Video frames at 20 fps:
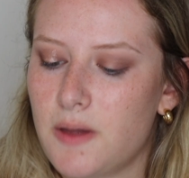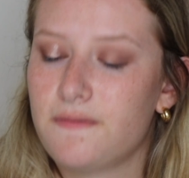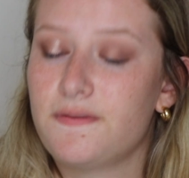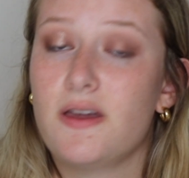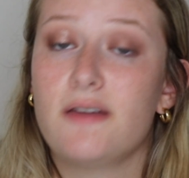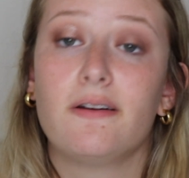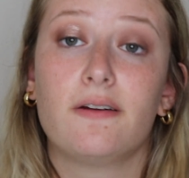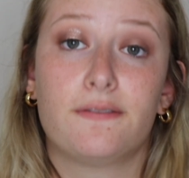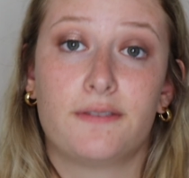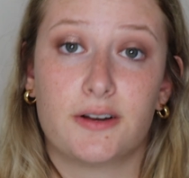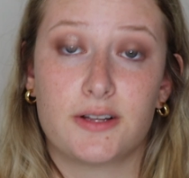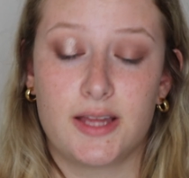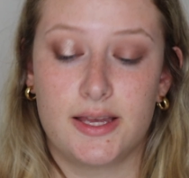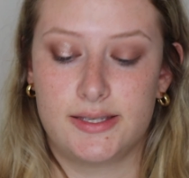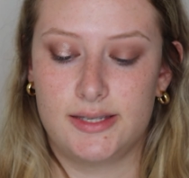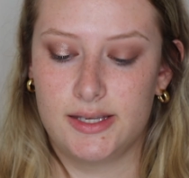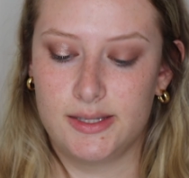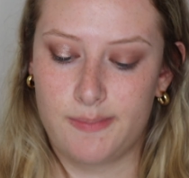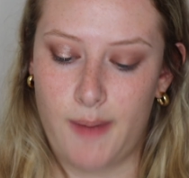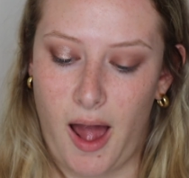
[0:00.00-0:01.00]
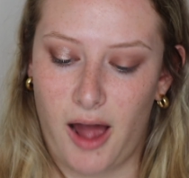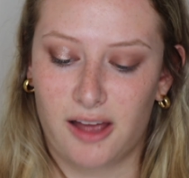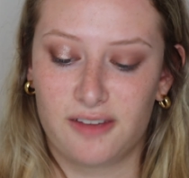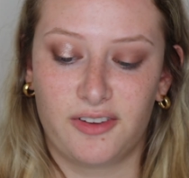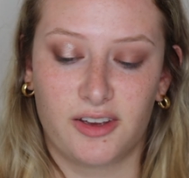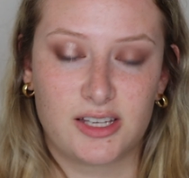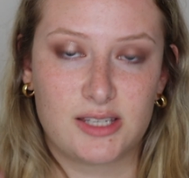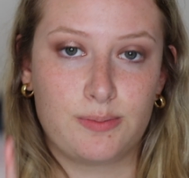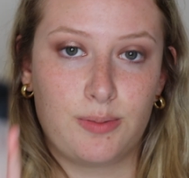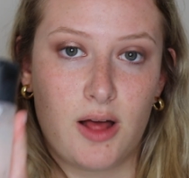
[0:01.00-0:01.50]
favorite for this is MAC
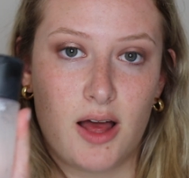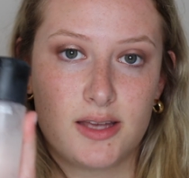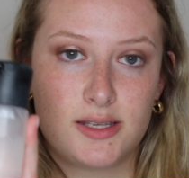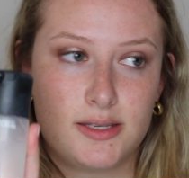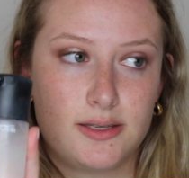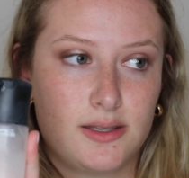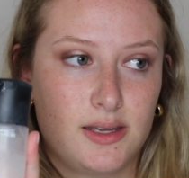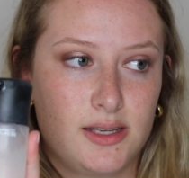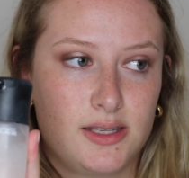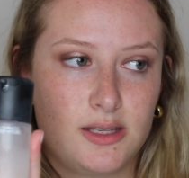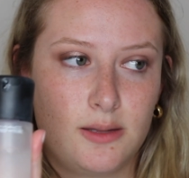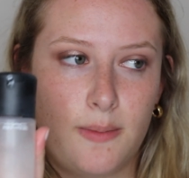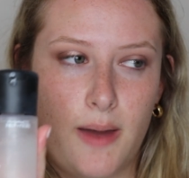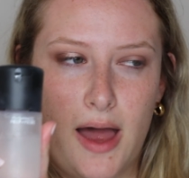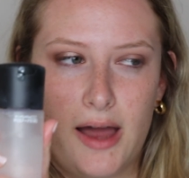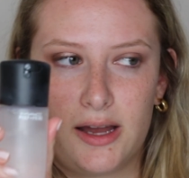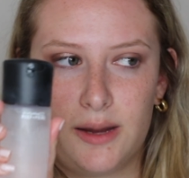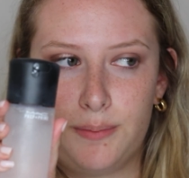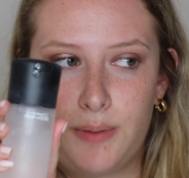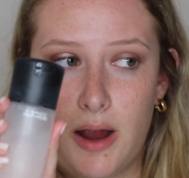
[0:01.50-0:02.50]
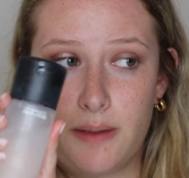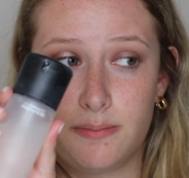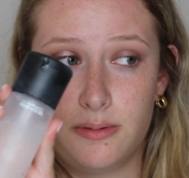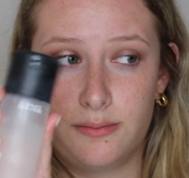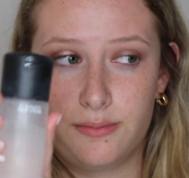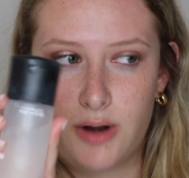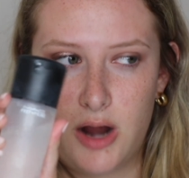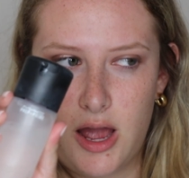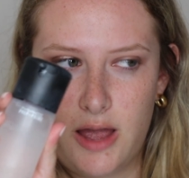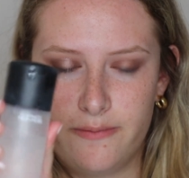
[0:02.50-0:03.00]
Fix Plus. It's the MAC Prep
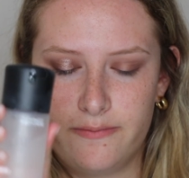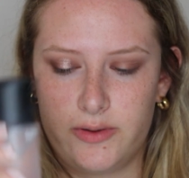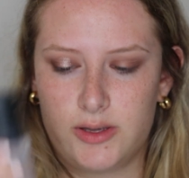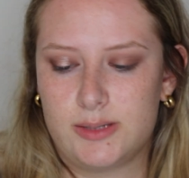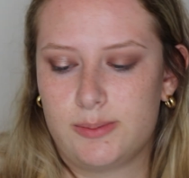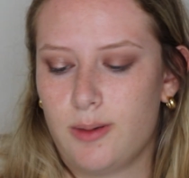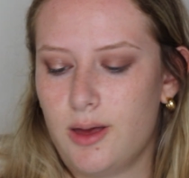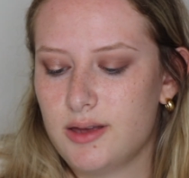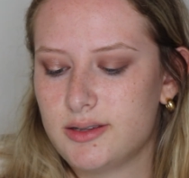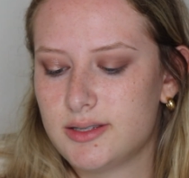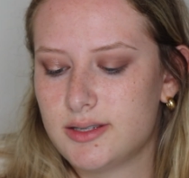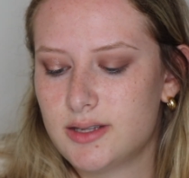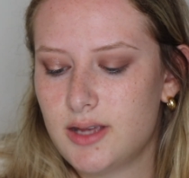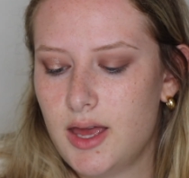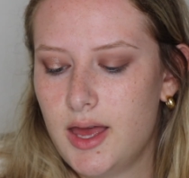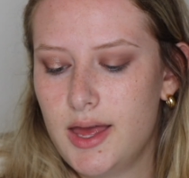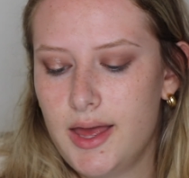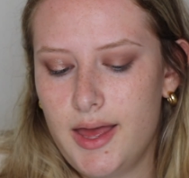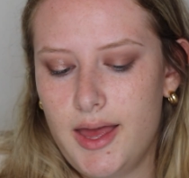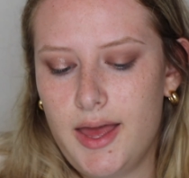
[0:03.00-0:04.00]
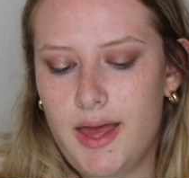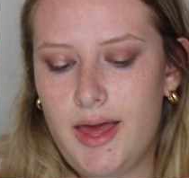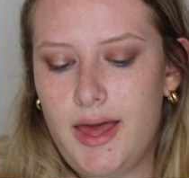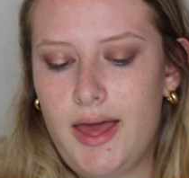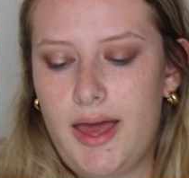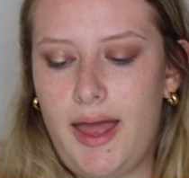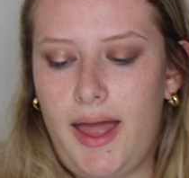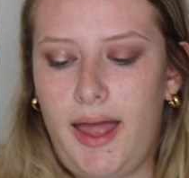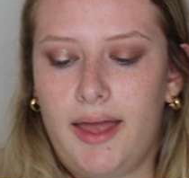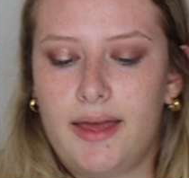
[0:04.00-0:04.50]
and Prime Fix Plus.
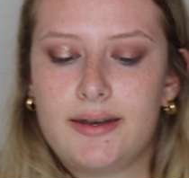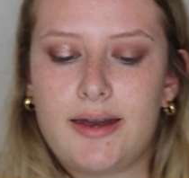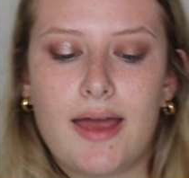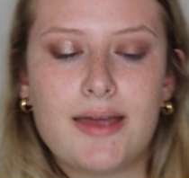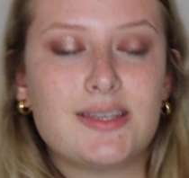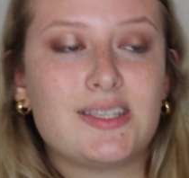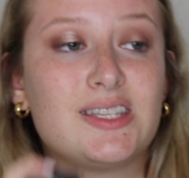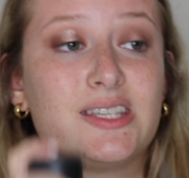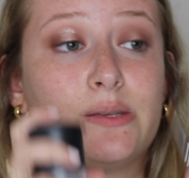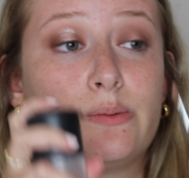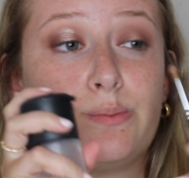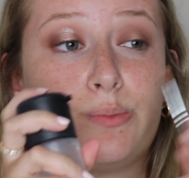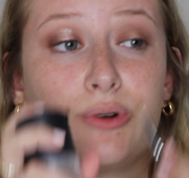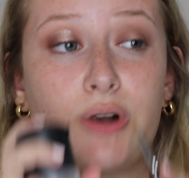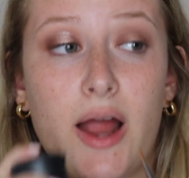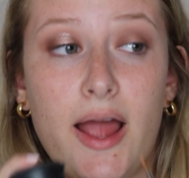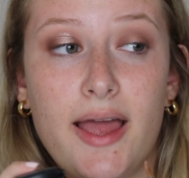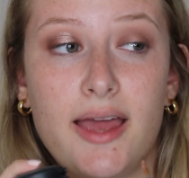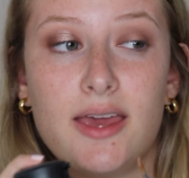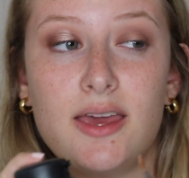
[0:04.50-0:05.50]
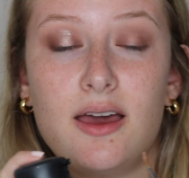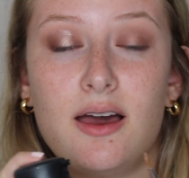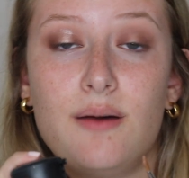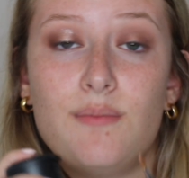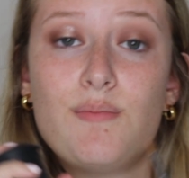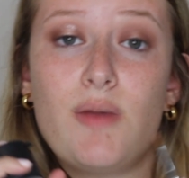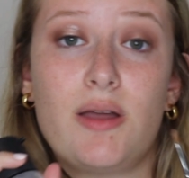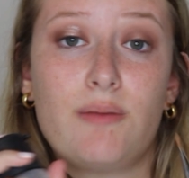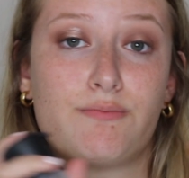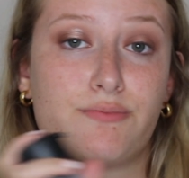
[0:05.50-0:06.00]
And I spray
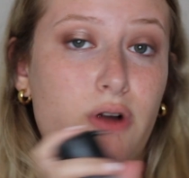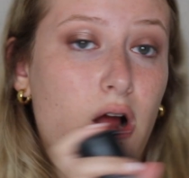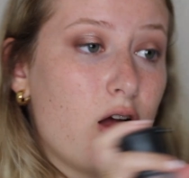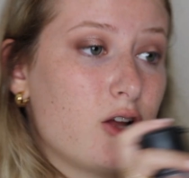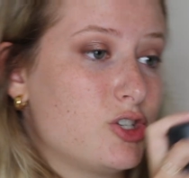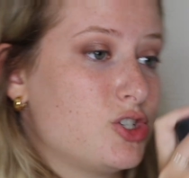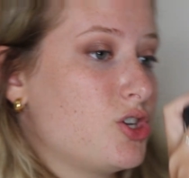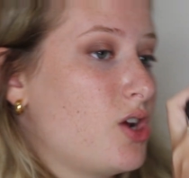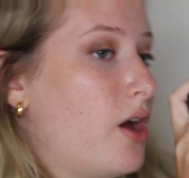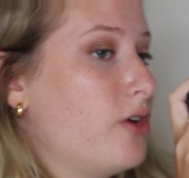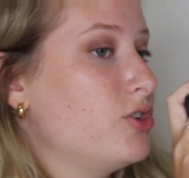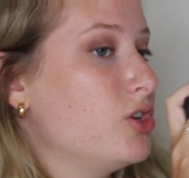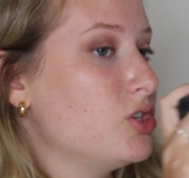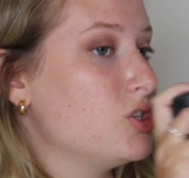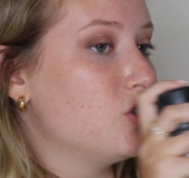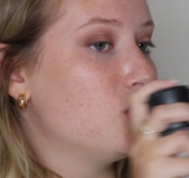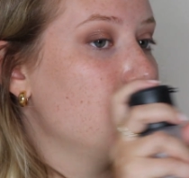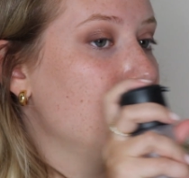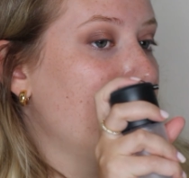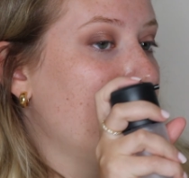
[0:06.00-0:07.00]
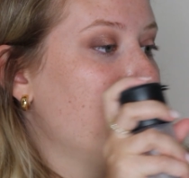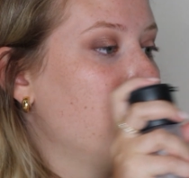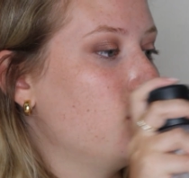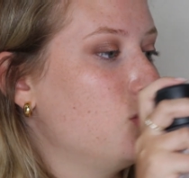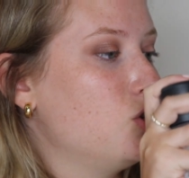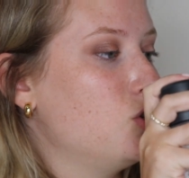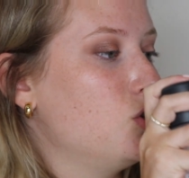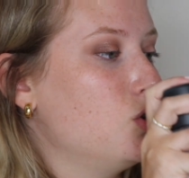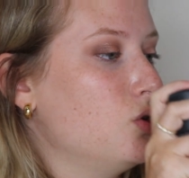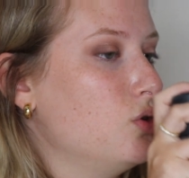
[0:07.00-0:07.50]
my brush. I just do like
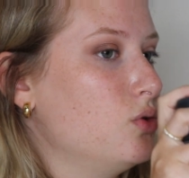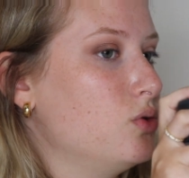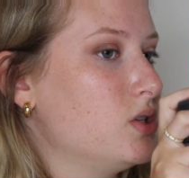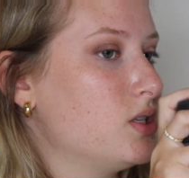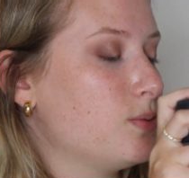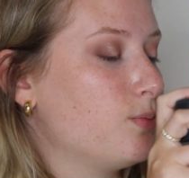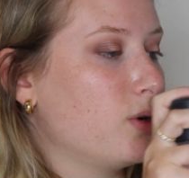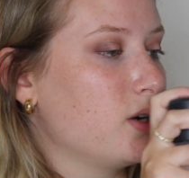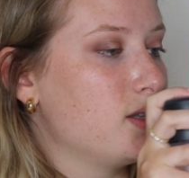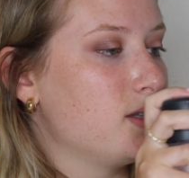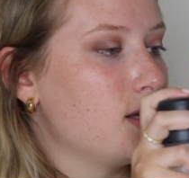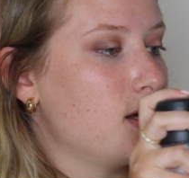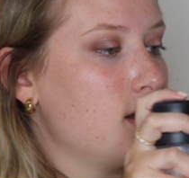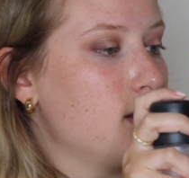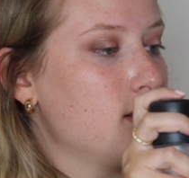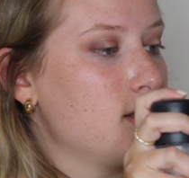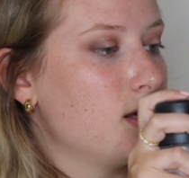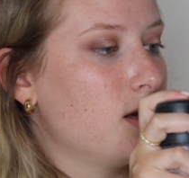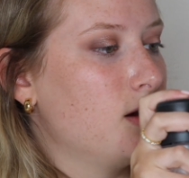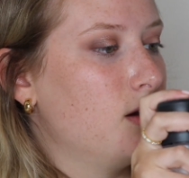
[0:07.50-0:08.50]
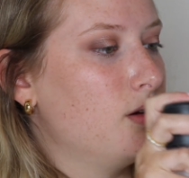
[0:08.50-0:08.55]
2 spritzes.